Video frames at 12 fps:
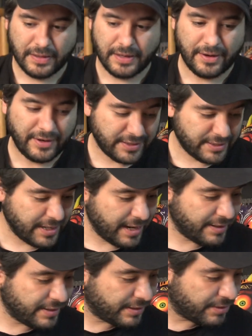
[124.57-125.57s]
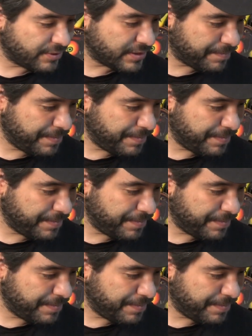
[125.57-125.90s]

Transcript: Now it's saying that there was a